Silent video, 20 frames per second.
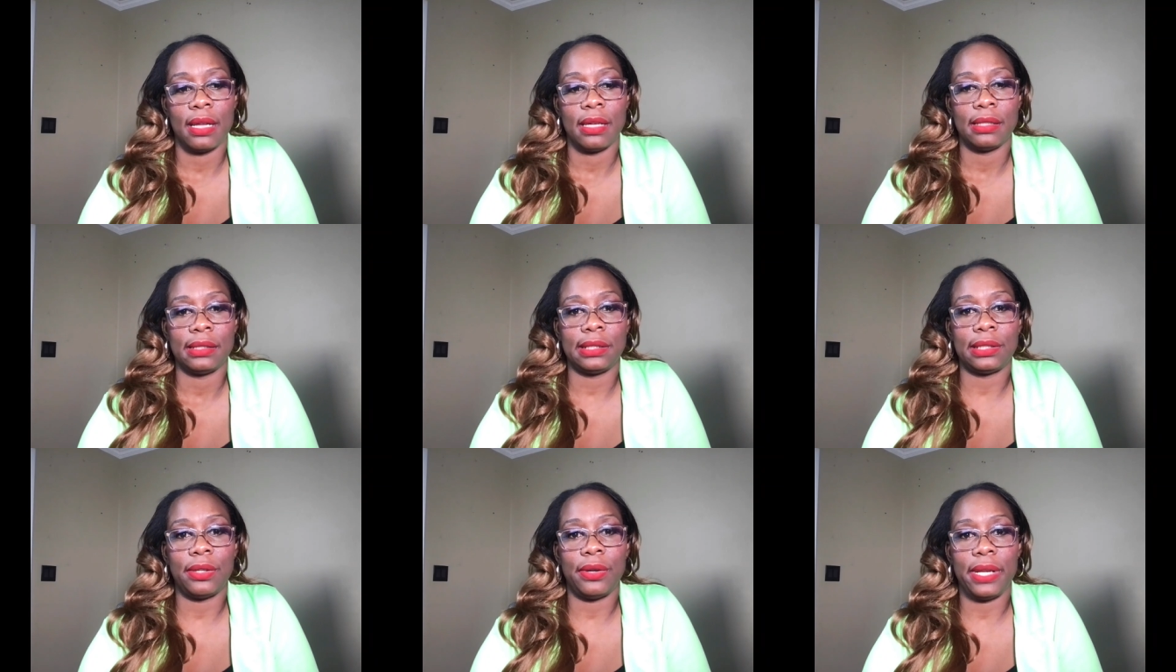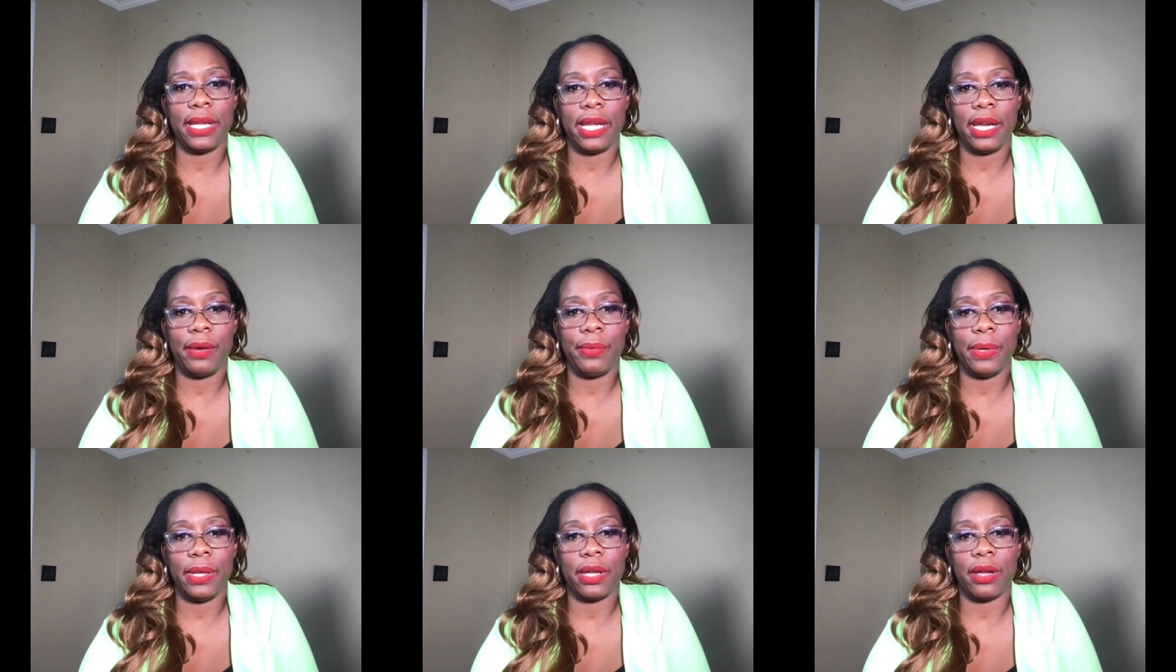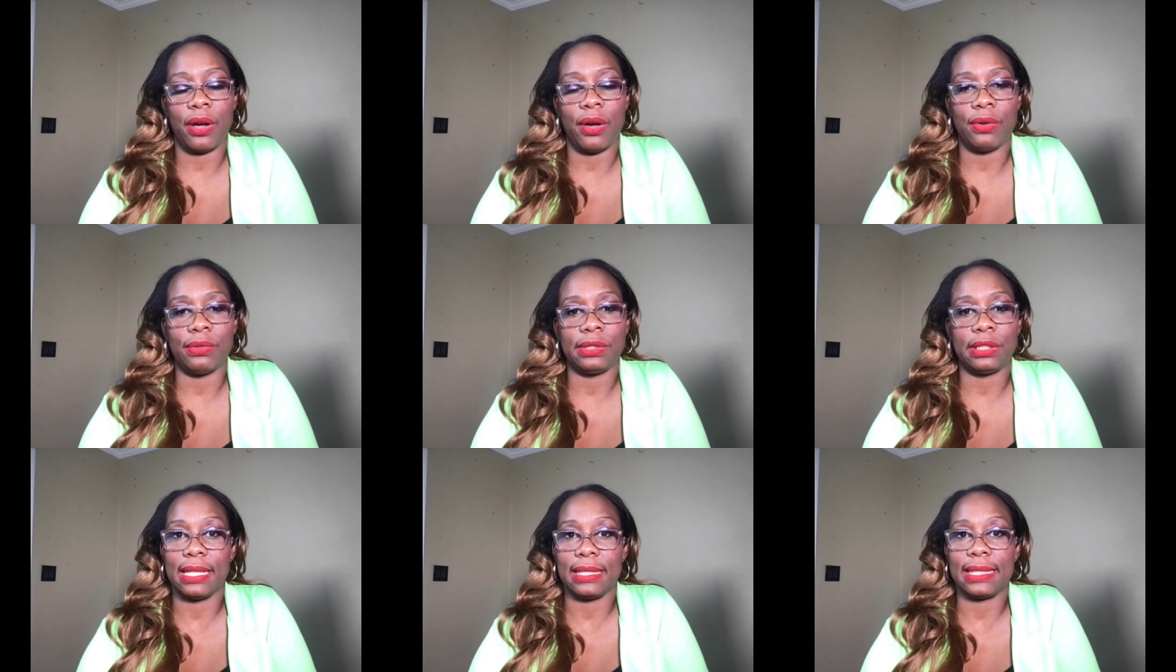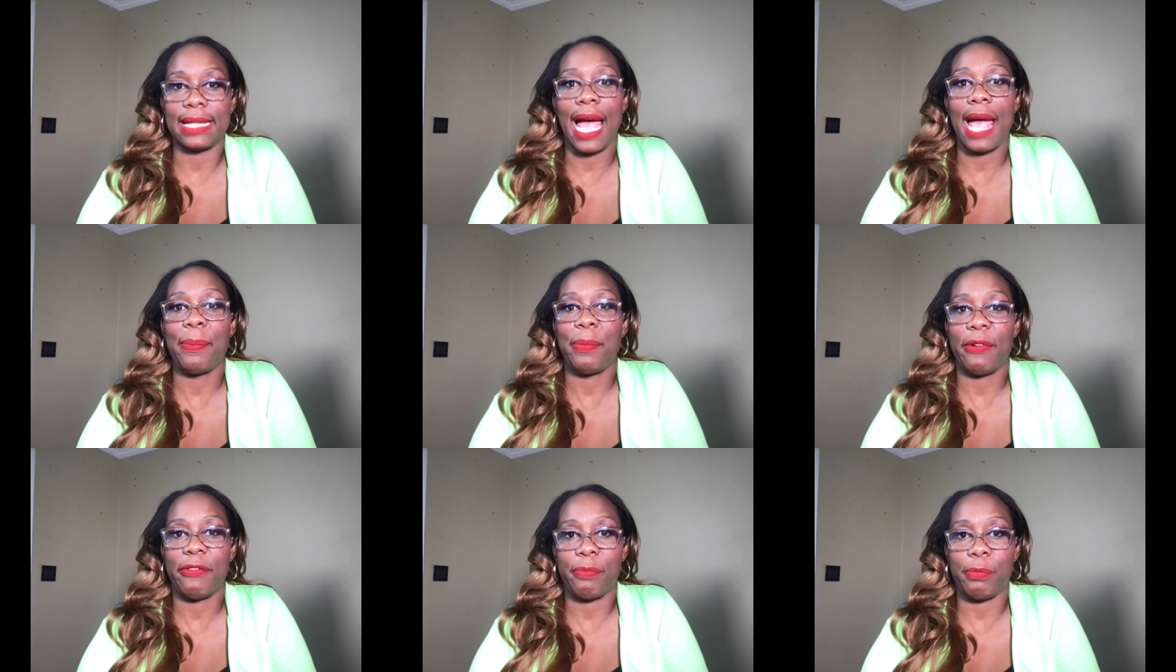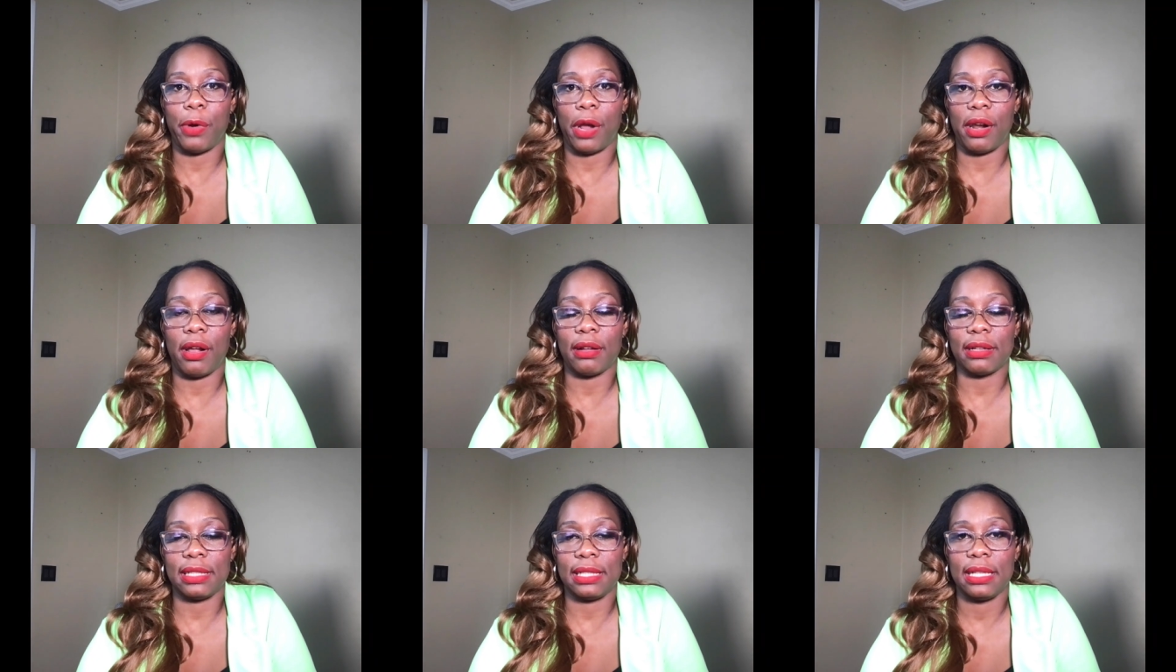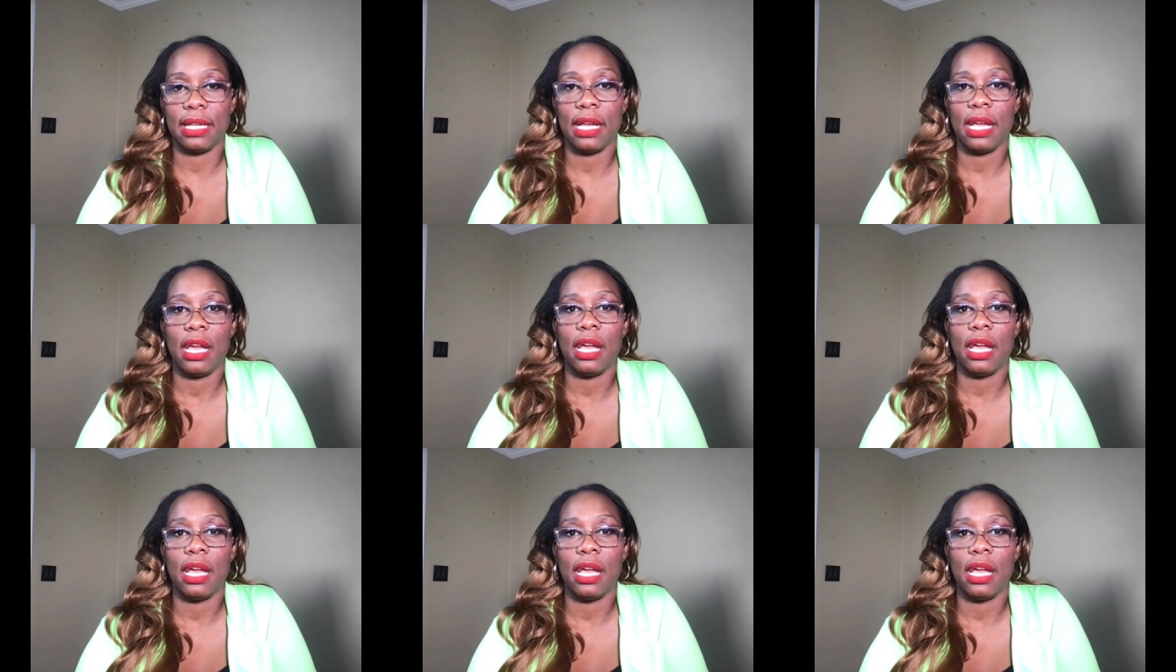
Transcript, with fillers: So here we go. the type of product